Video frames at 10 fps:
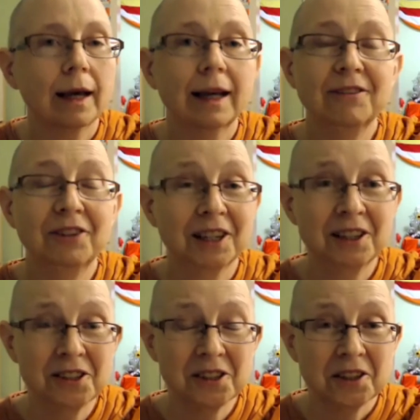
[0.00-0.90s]
And if you
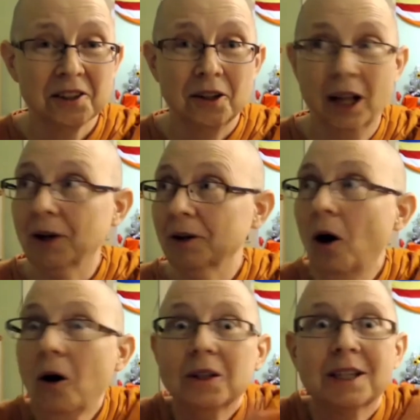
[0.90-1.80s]
get like
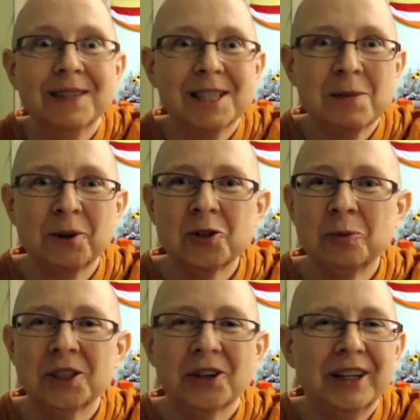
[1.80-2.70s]
ultimate
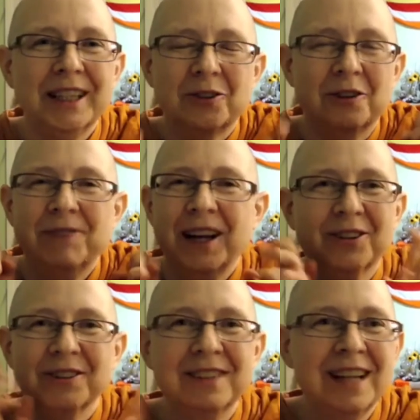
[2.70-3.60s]
spiritual maturity to a
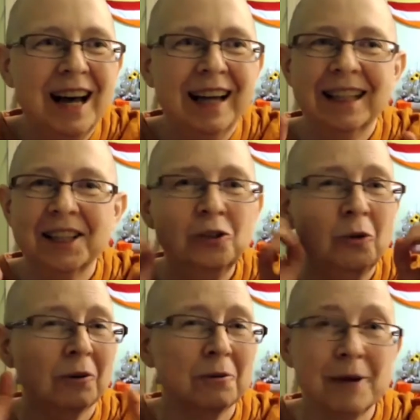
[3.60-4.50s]
factor of 9, like you
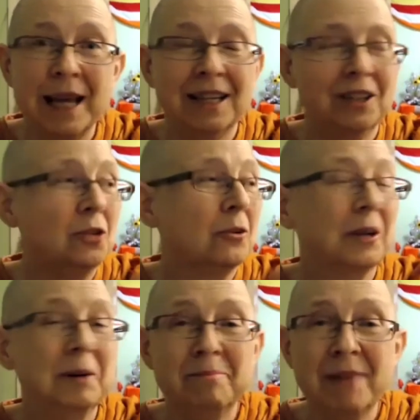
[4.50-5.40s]
are radiant, you
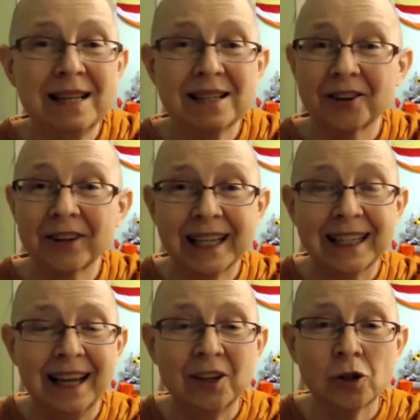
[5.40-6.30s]
are amazing, you're like
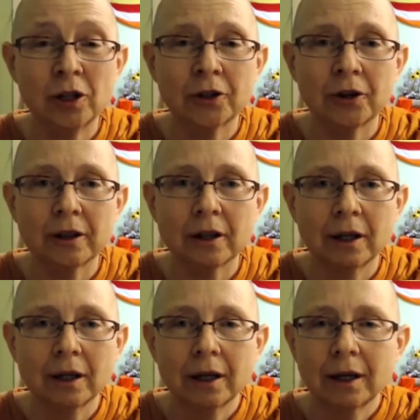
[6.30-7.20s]
an angel on earth,
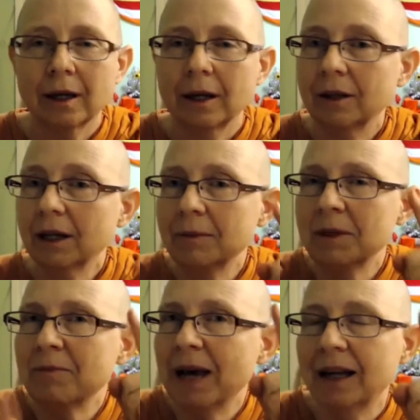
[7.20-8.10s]
they're going to
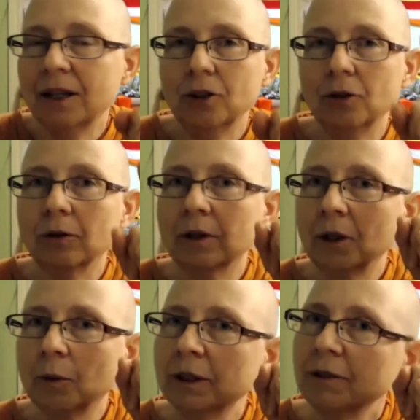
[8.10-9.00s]
be mad at you that
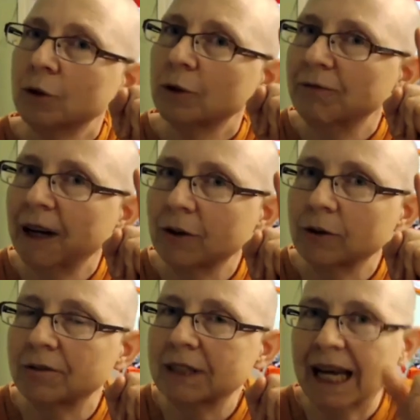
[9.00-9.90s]
you went to a factor
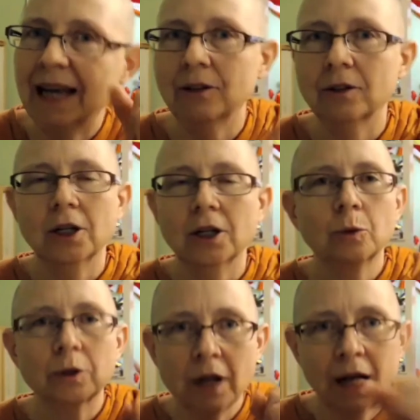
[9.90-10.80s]
of 10. You
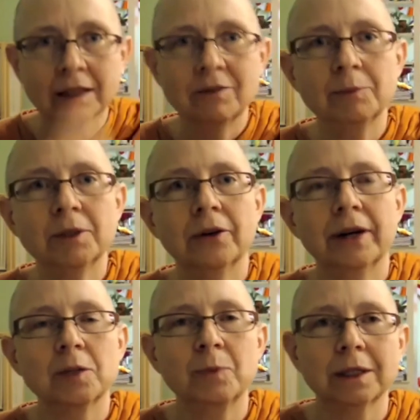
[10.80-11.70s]
will not live up to their
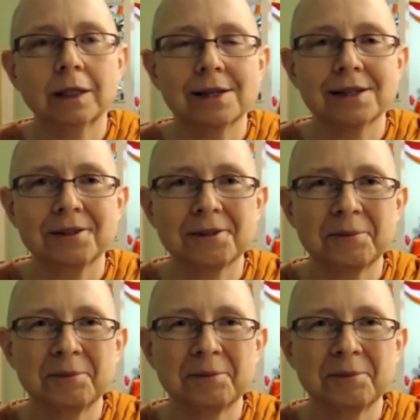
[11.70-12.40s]
expectations.